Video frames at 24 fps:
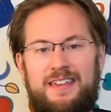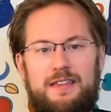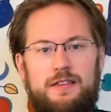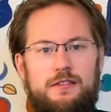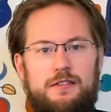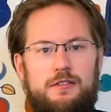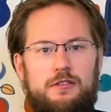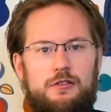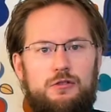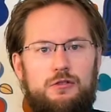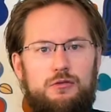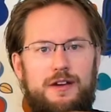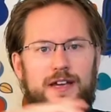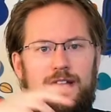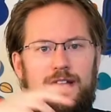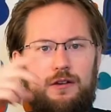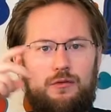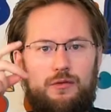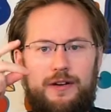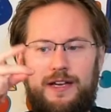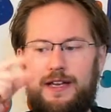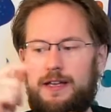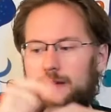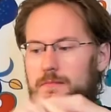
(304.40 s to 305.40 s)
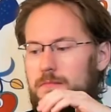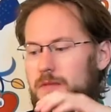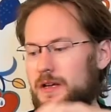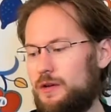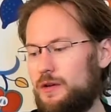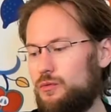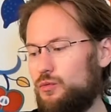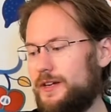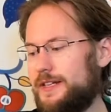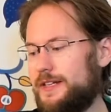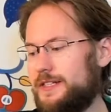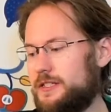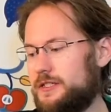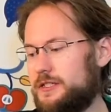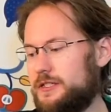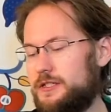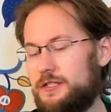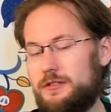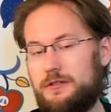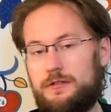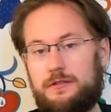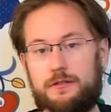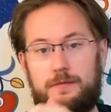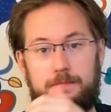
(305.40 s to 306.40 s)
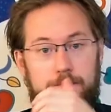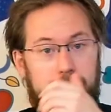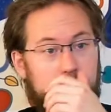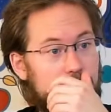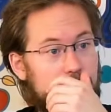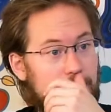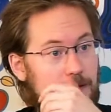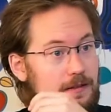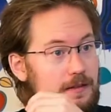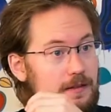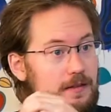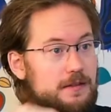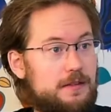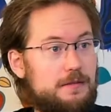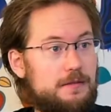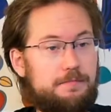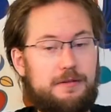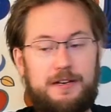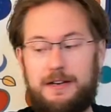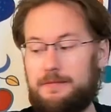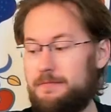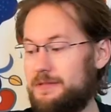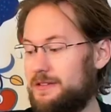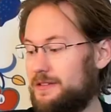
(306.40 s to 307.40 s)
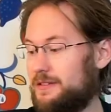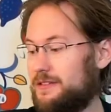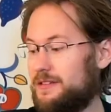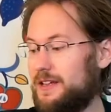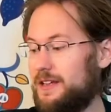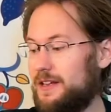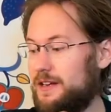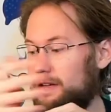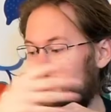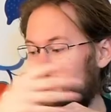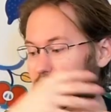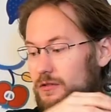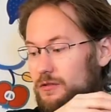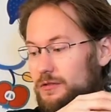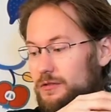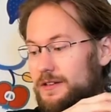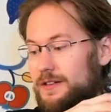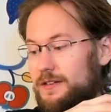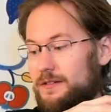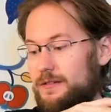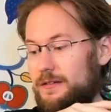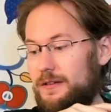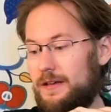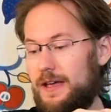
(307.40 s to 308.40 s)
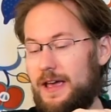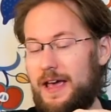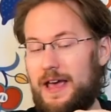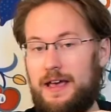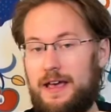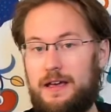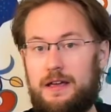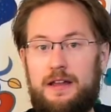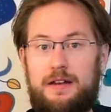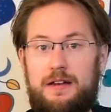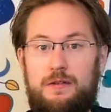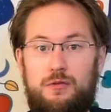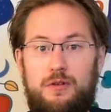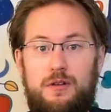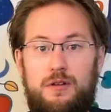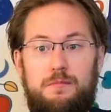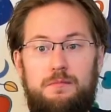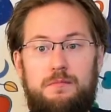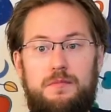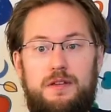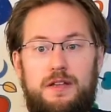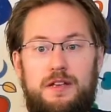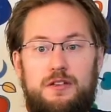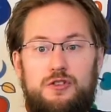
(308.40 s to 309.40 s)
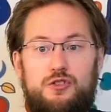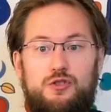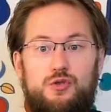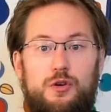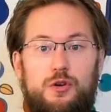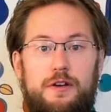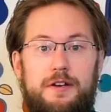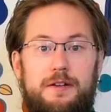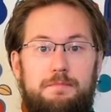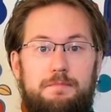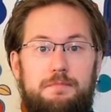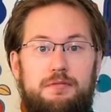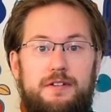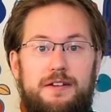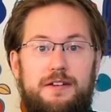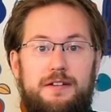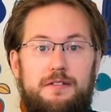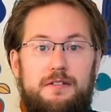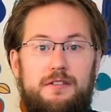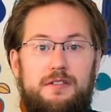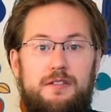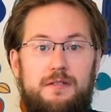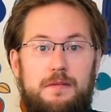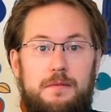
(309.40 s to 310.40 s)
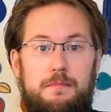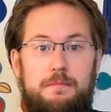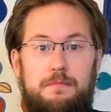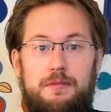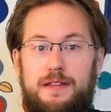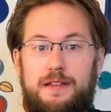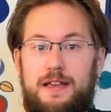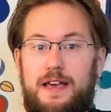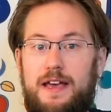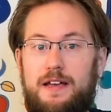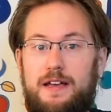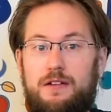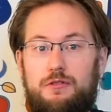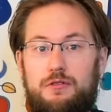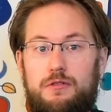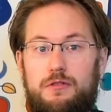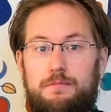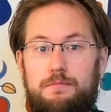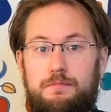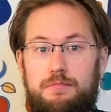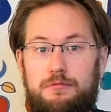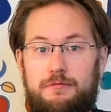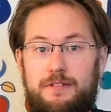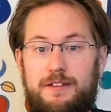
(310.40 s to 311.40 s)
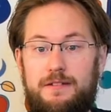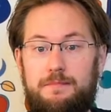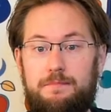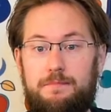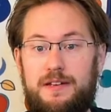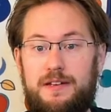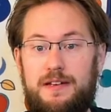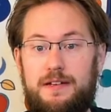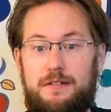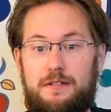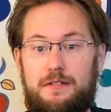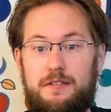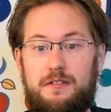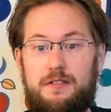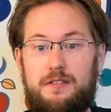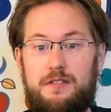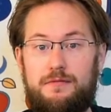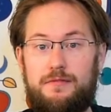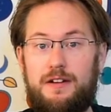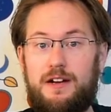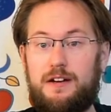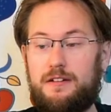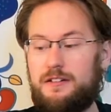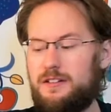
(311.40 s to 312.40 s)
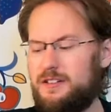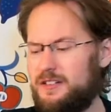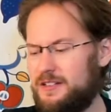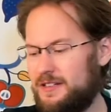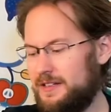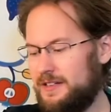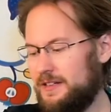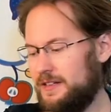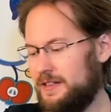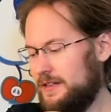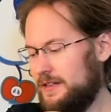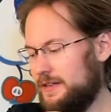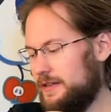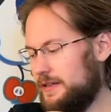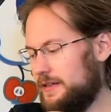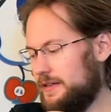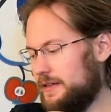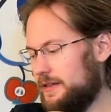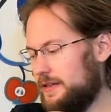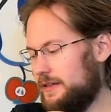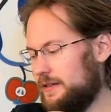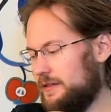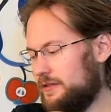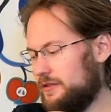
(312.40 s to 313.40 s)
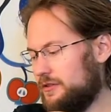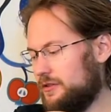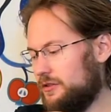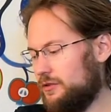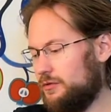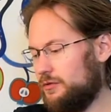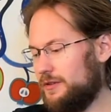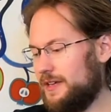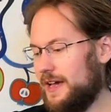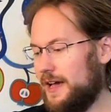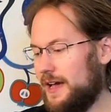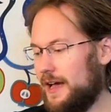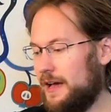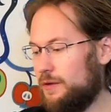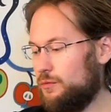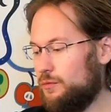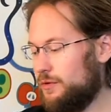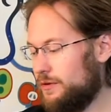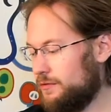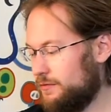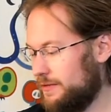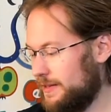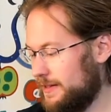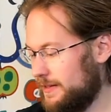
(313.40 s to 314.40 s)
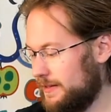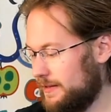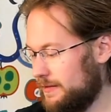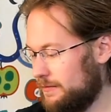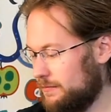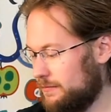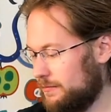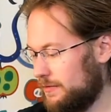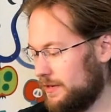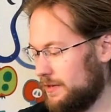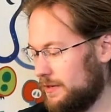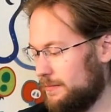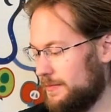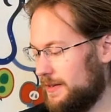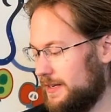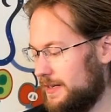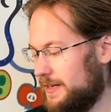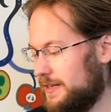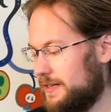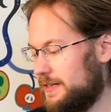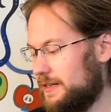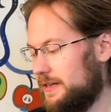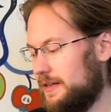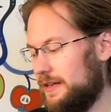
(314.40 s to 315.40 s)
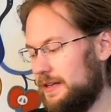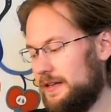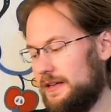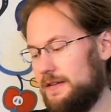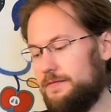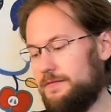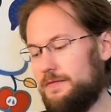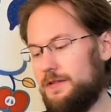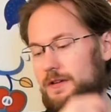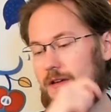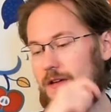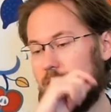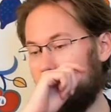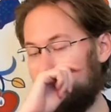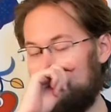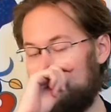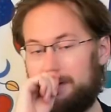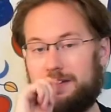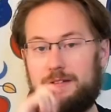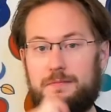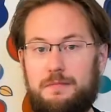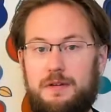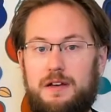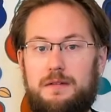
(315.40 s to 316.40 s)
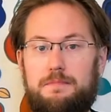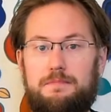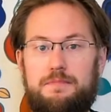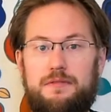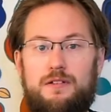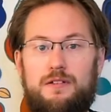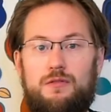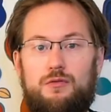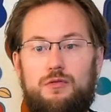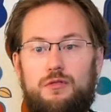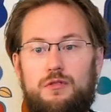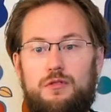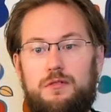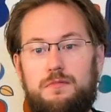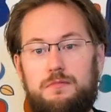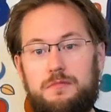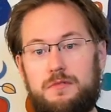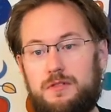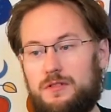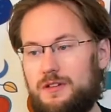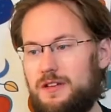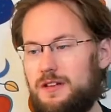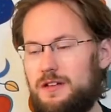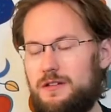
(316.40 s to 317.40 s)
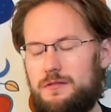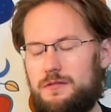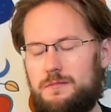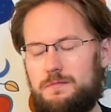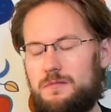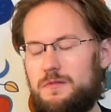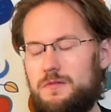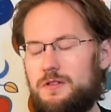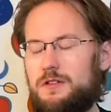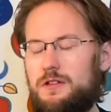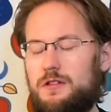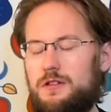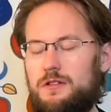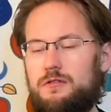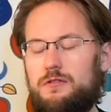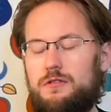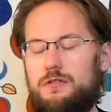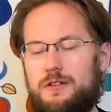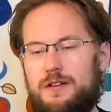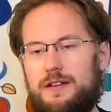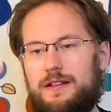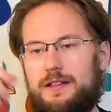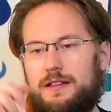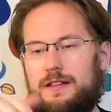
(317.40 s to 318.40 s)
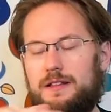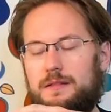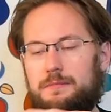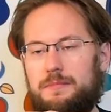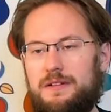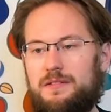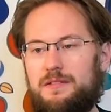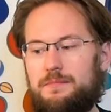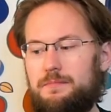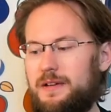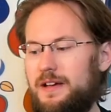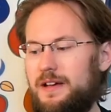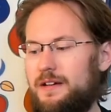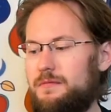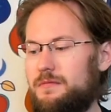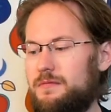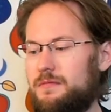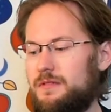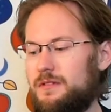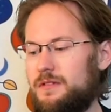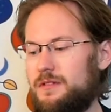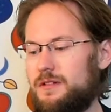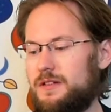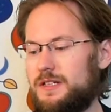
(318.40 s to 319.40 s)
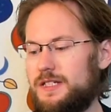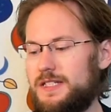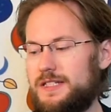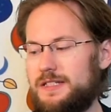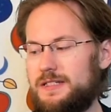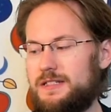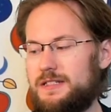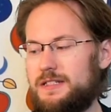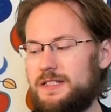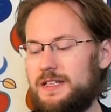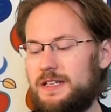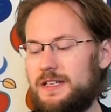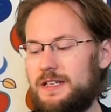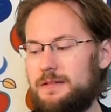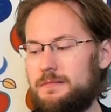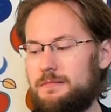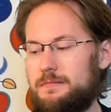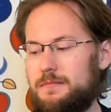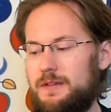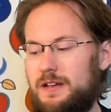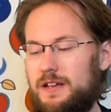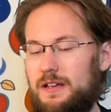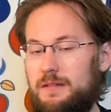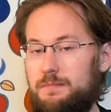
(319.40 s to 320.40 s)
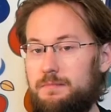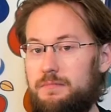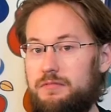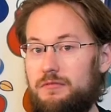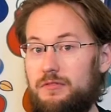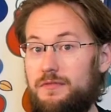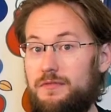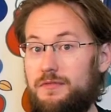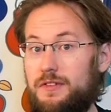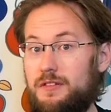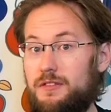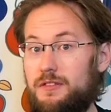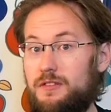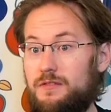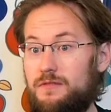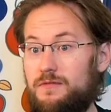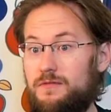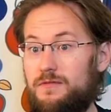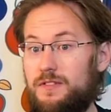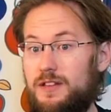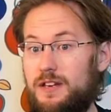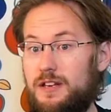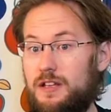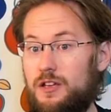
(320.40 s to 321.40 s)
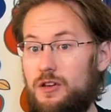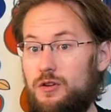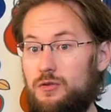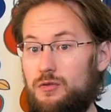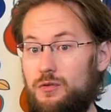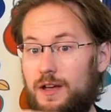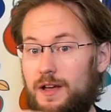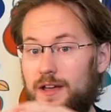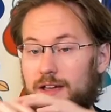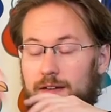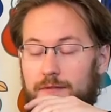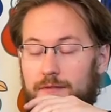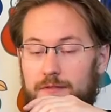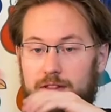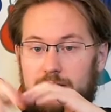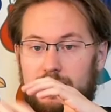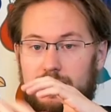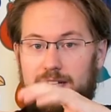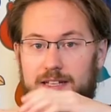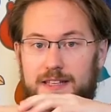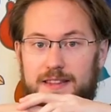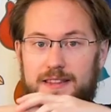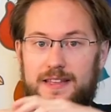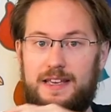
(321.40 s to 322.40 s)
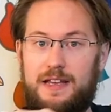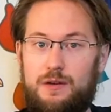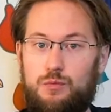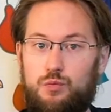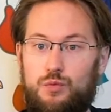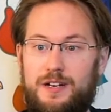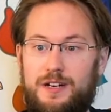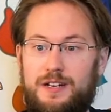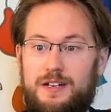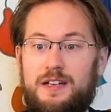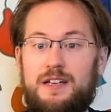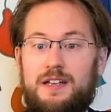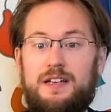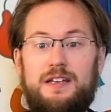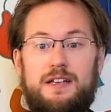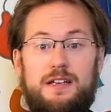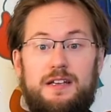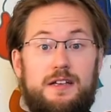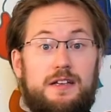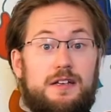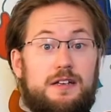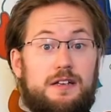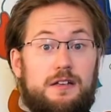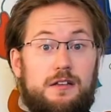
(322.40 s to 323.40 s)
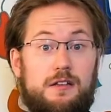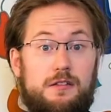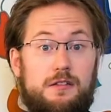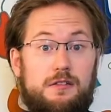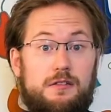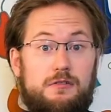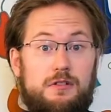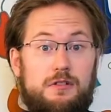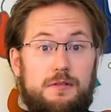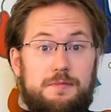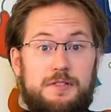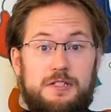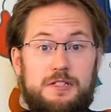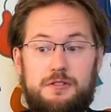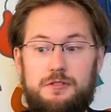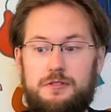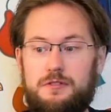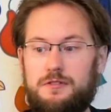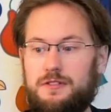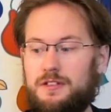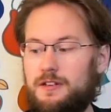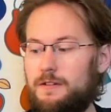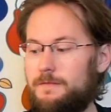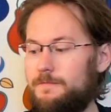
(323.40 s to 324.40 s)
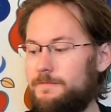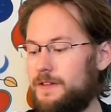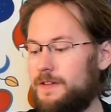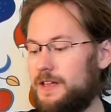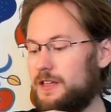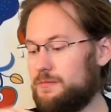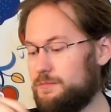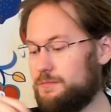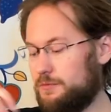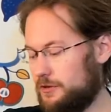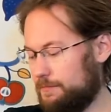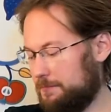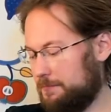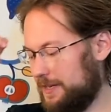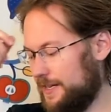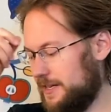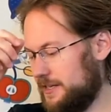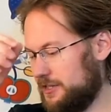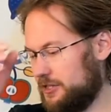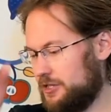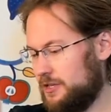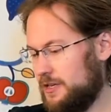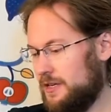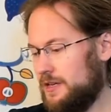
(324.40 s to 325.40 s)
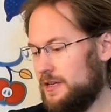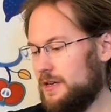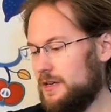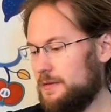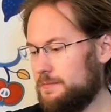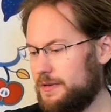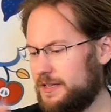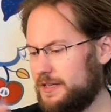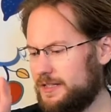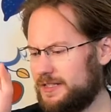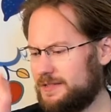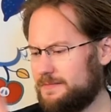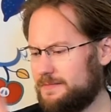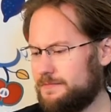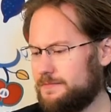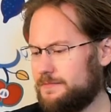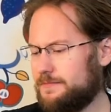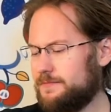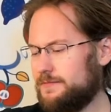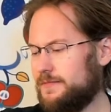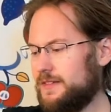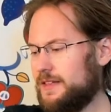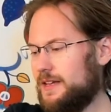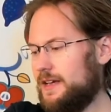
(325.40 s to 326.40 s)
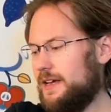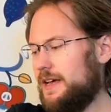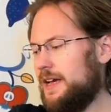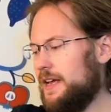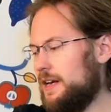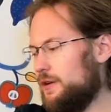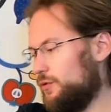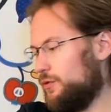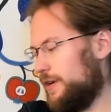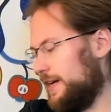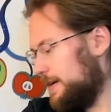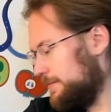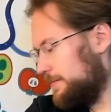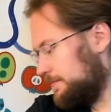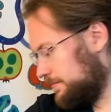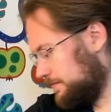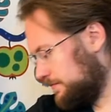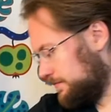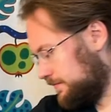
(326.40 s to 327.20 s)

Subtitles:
So anyway, I went to the C.C.Pub instead and looked and enjoyed Prins Black, or Prins Svart. So yeah, I would really recommend it if you can look him up, or you can just look a little bit about it in my previous video. I have a link in that one in the description to their Facebook page. But anyway,